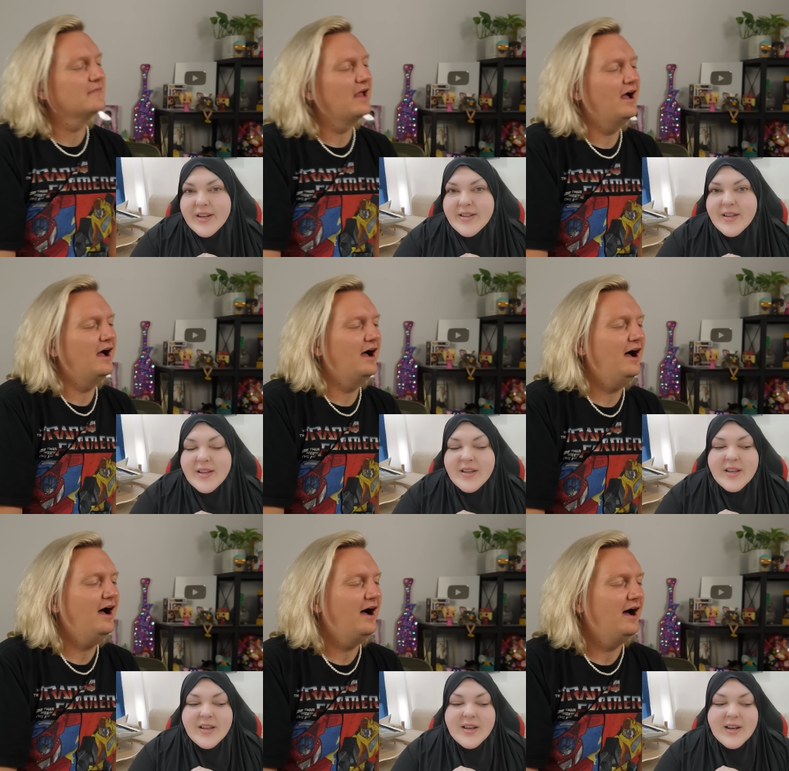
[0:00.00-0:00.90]
Speaker 1: it.
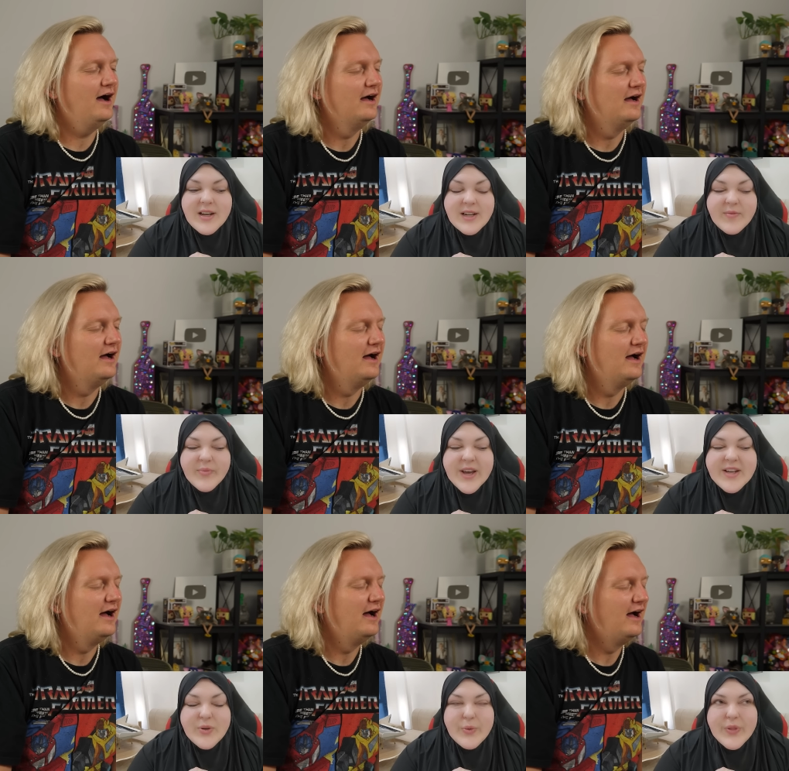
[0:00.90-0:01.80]
Uh-huh.
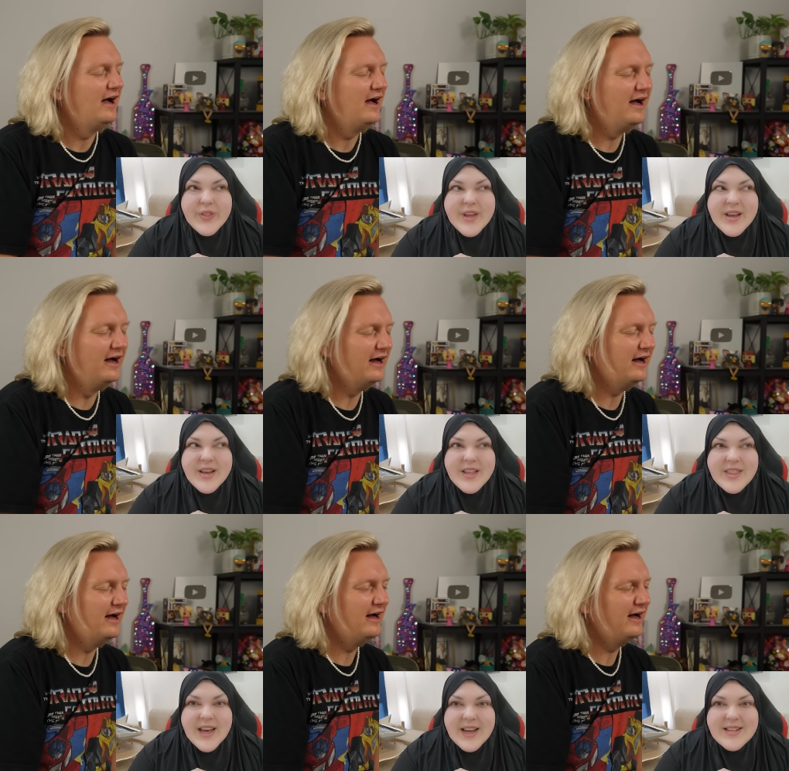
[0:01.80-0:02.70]
I don't think
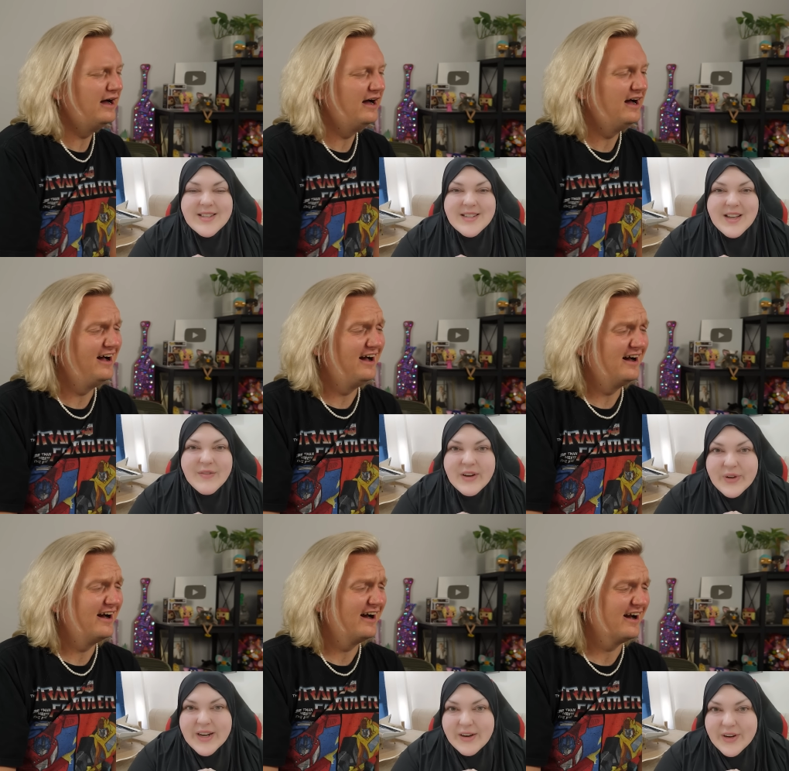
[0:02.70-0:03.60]
that a
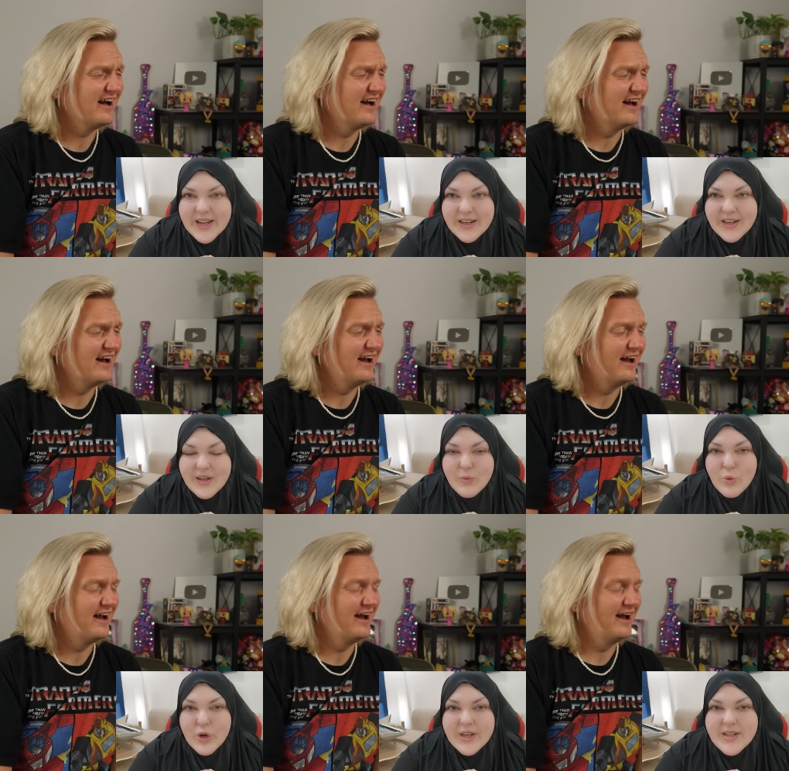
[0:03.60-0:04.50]
veterinarian
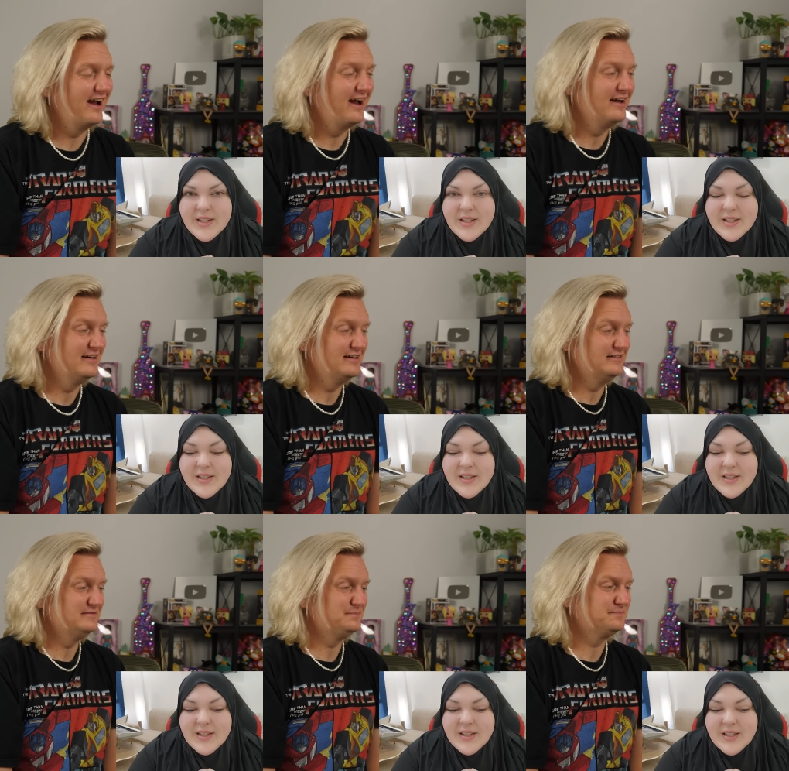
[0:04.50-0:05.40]
would
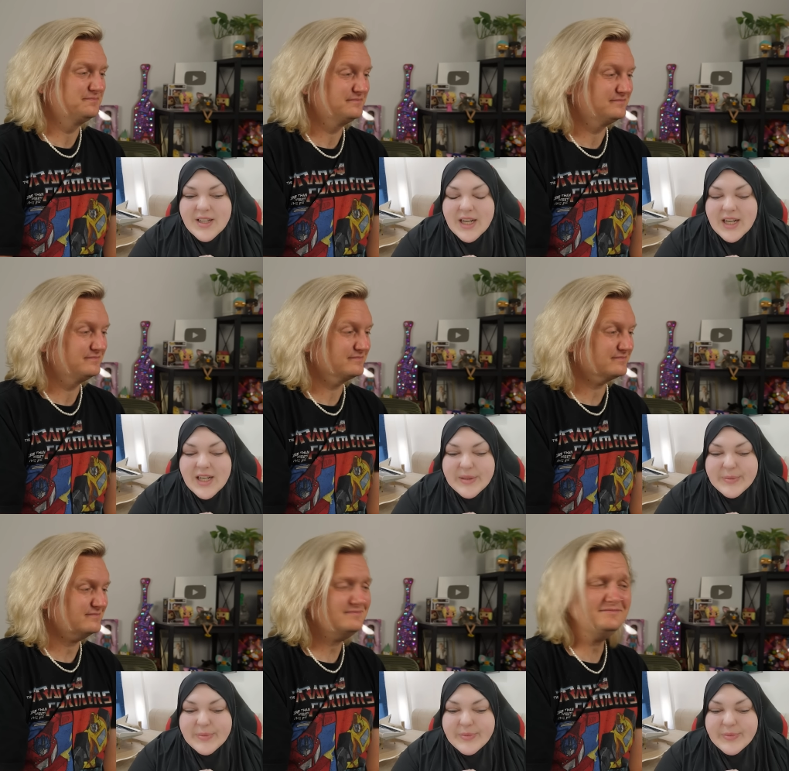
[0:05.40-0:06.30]

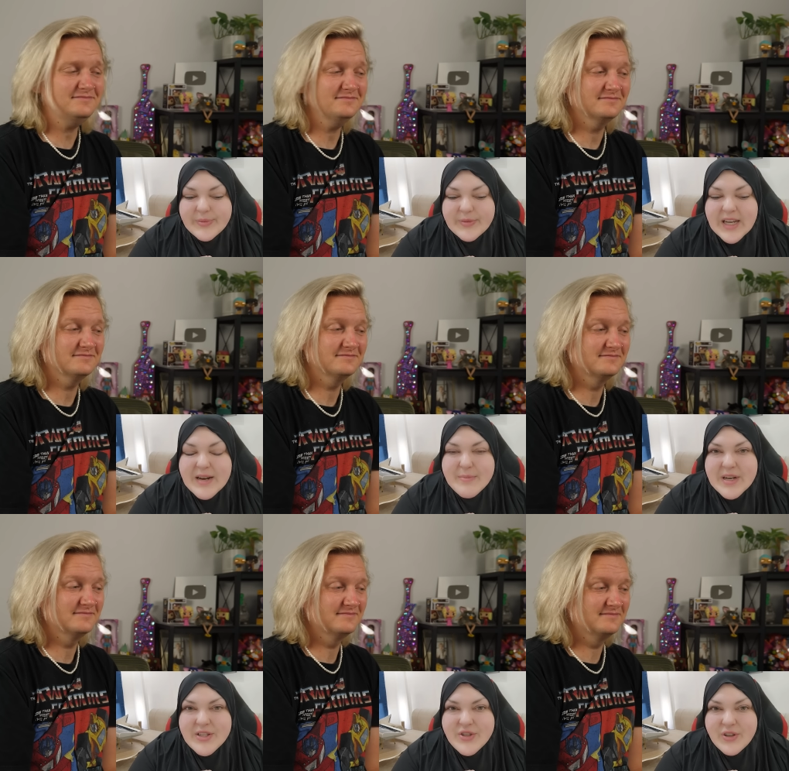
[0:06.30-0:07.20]

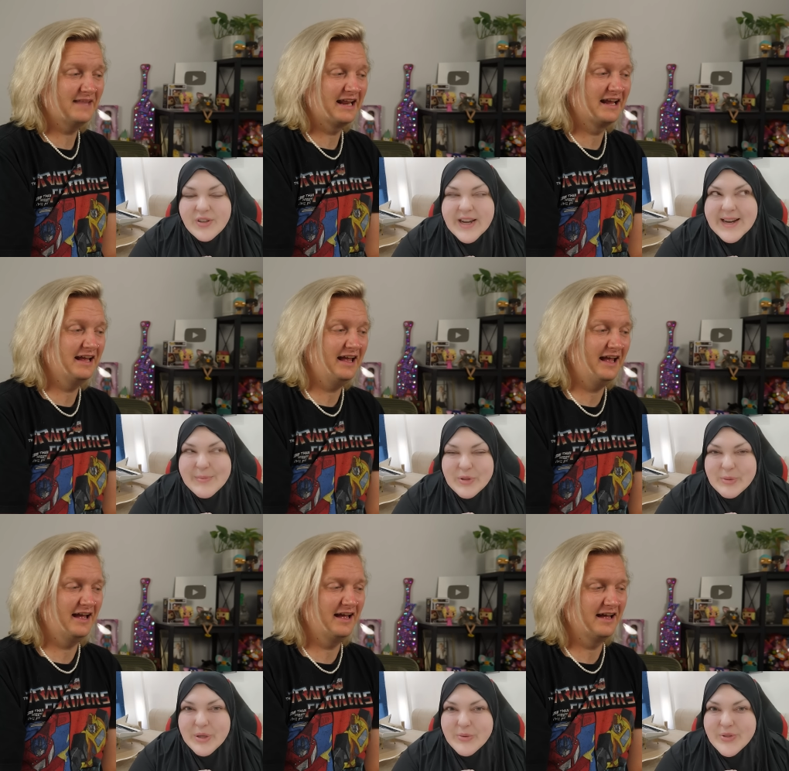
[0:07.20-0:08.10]
administer animal
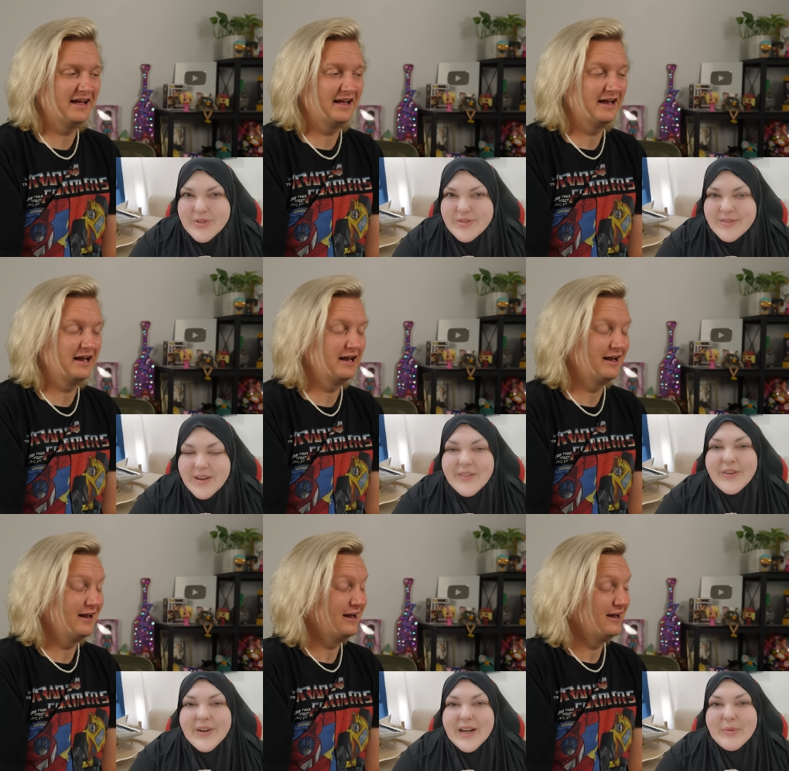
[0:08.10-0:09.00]
abuse on
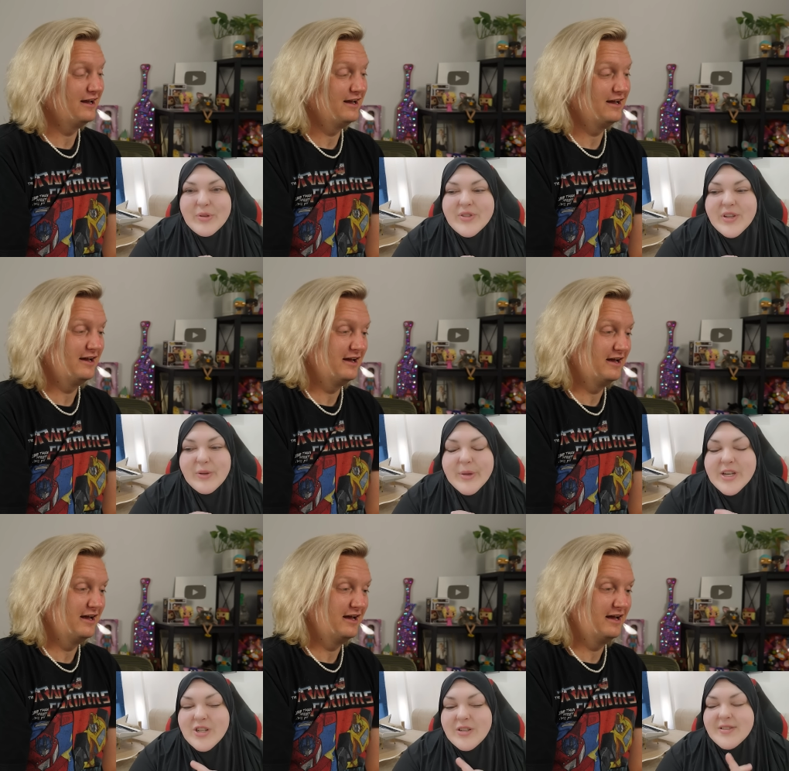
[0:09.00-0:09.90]
their animals, on their
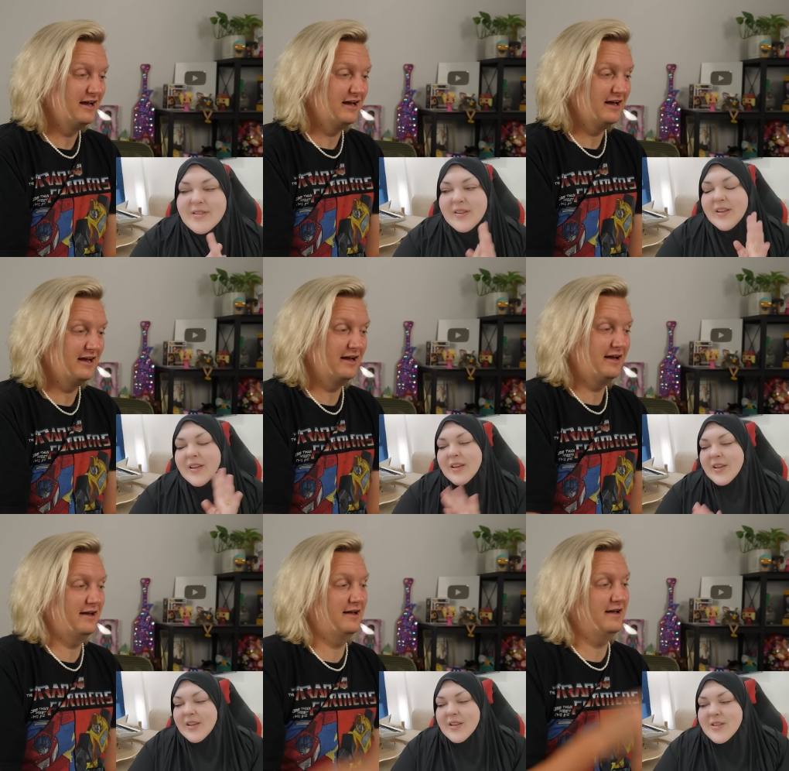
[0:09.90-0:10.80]
patients.
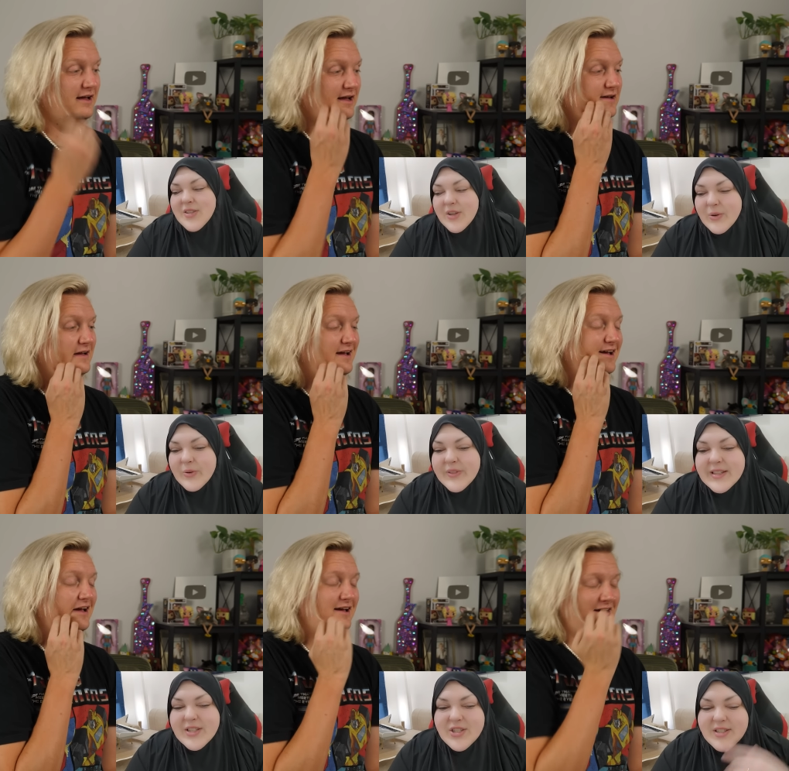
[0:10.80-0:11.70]
So
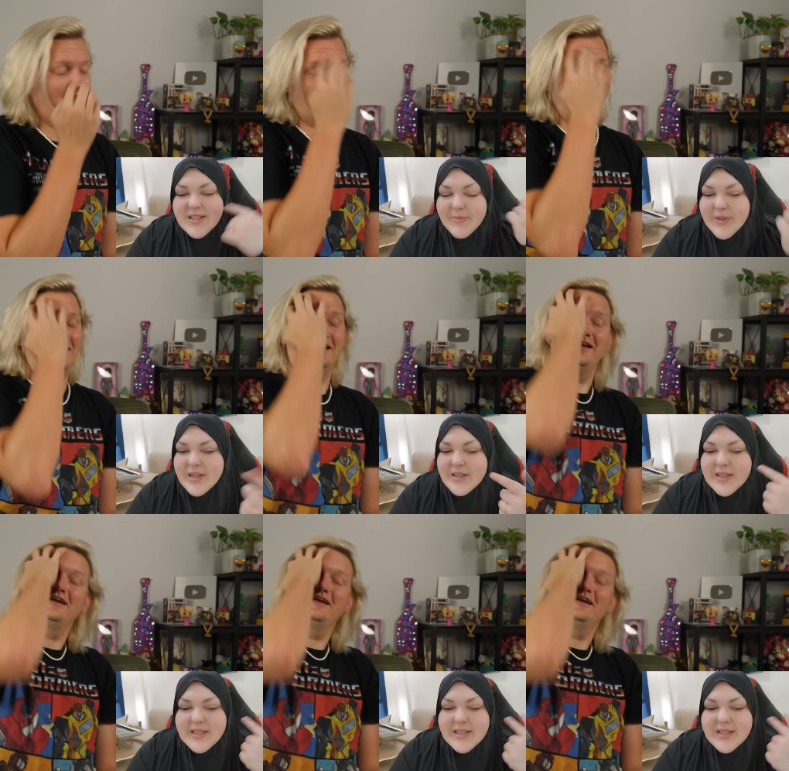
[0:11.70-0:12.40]
that's just something